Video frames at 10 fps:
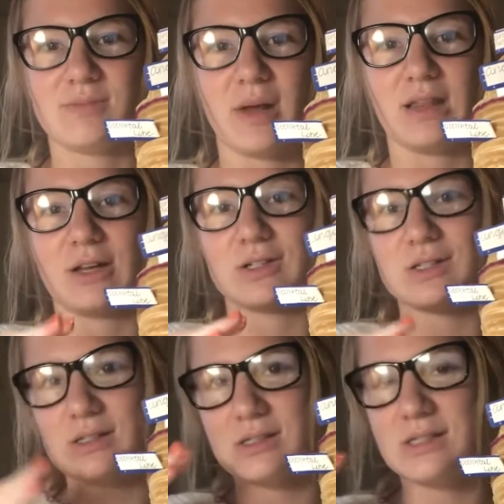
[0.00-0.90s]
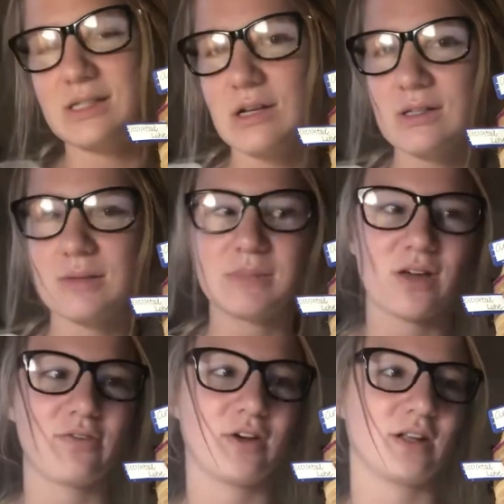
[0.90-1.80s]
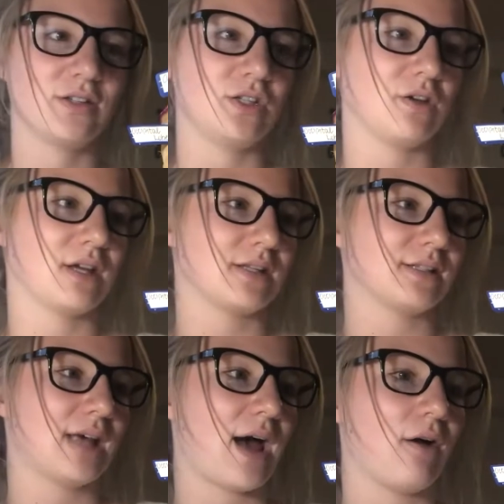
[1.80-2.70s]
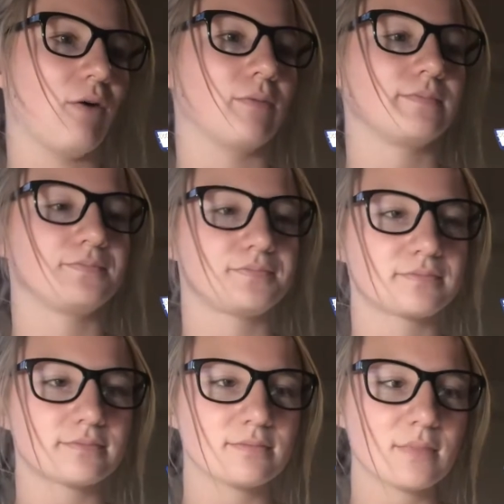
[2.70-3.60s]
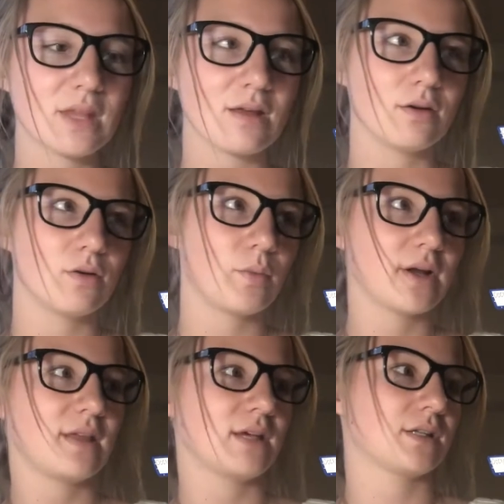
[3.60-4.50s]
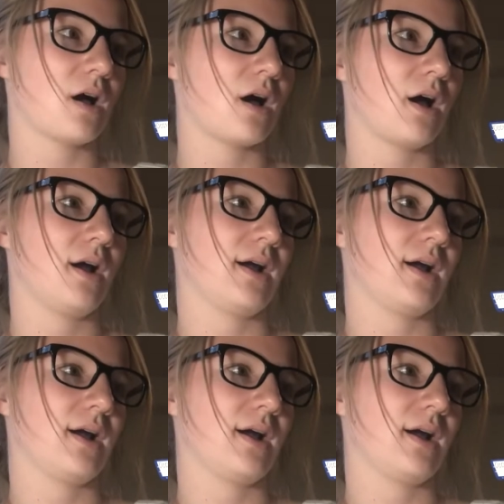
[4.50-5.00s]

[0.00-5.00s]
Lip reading: but there's still some difference, so you can tell where things are.